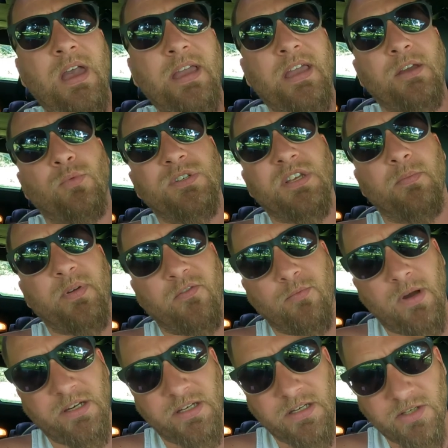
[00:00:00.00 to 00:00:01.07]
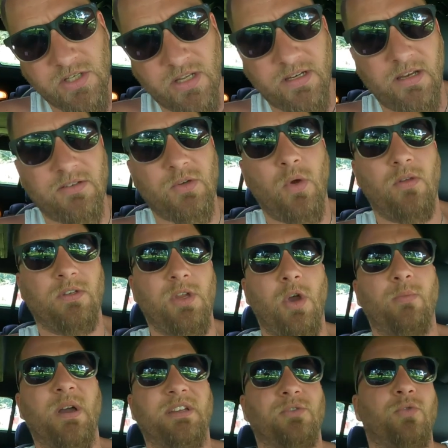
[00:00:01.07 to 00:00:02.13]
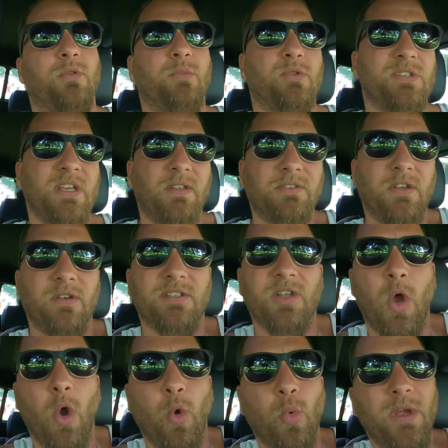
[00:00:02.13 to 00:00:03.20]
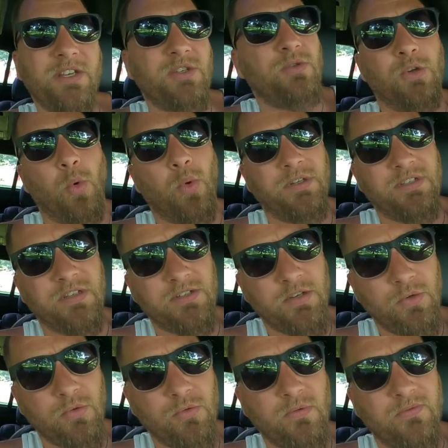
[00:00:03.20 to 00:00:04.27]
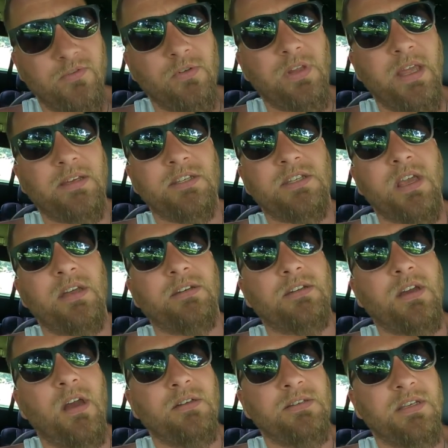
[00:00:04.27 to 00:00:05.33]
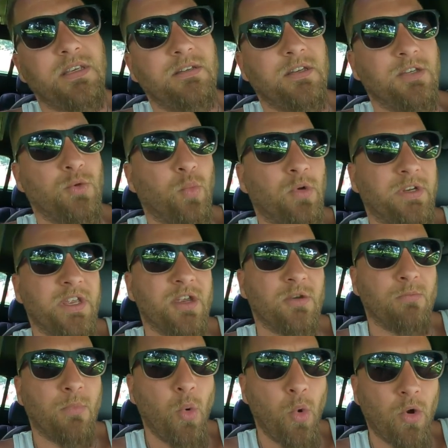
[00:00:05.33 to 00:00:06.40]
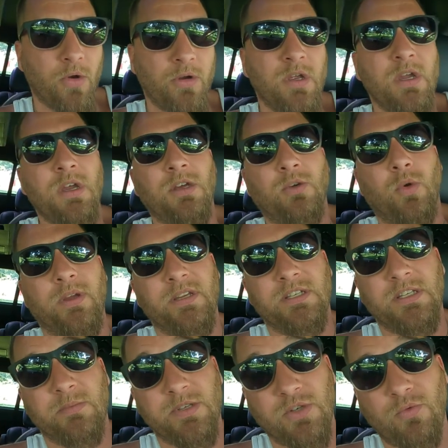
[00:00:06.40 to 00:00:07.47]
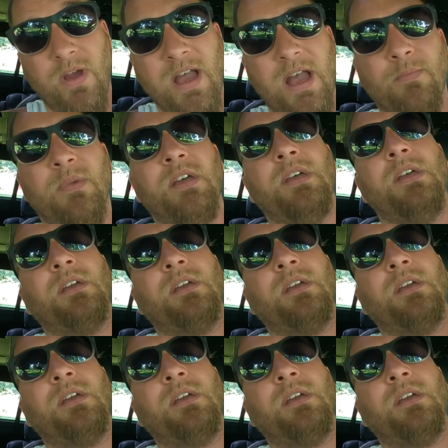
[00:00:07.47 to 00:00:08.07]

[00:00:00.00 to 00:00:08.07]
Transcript: Hey, what's up, everybody? Shout out to all the law-abiding criminals out there. As always, you know what to do. If you like this kind of content and you want to hear more, go ahead and subscribe.